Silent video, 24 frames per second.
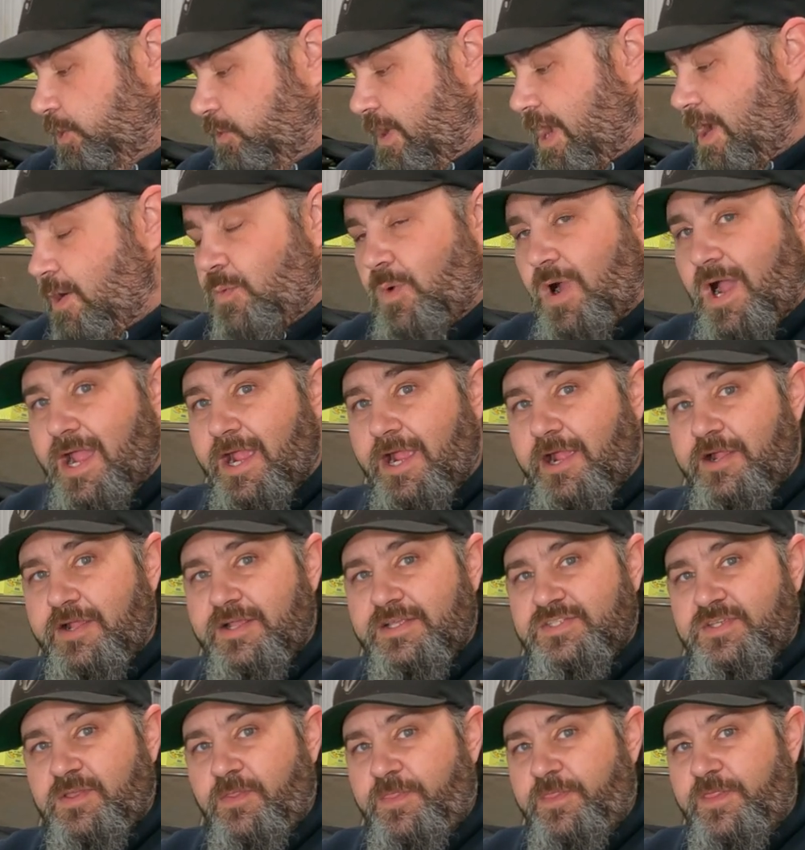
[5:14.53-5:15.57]
ground wire
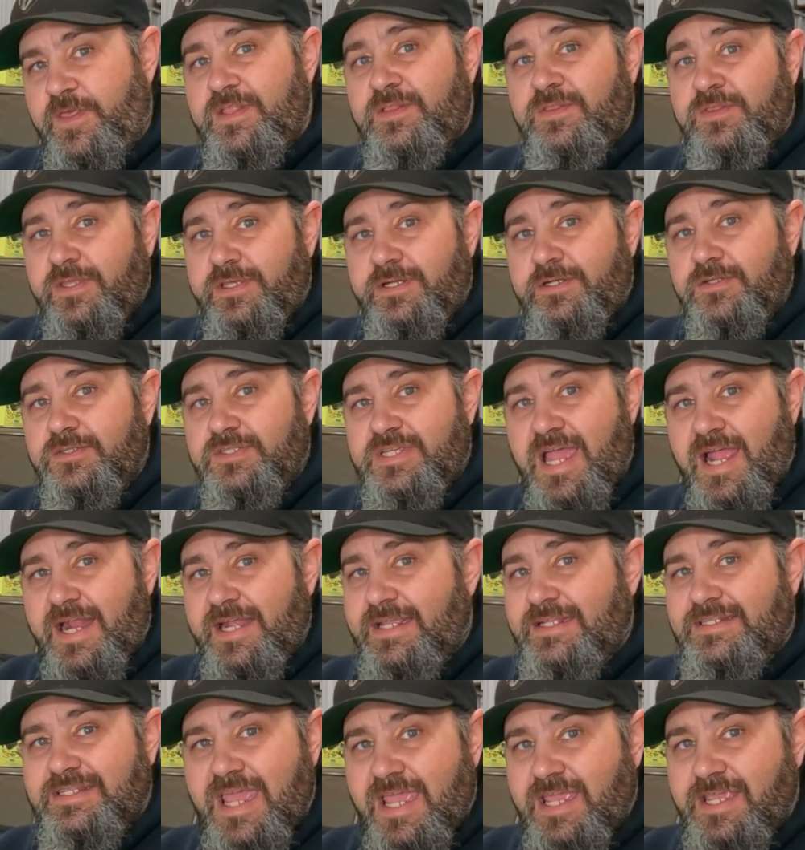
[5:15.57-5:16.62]
is a thin little
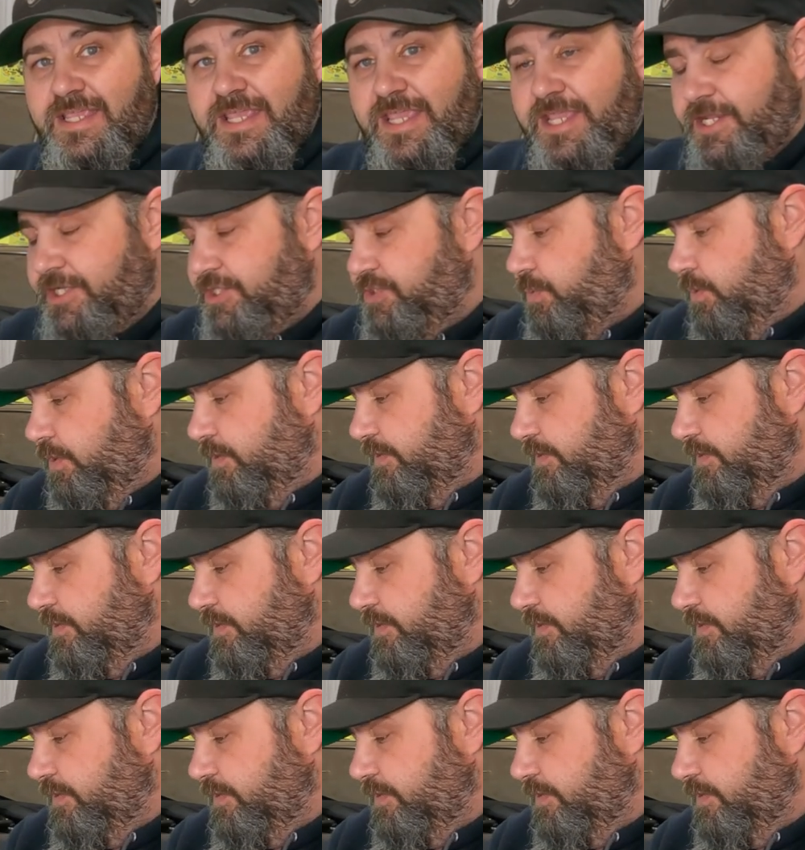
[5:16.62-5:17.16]
tiny 10 gauge,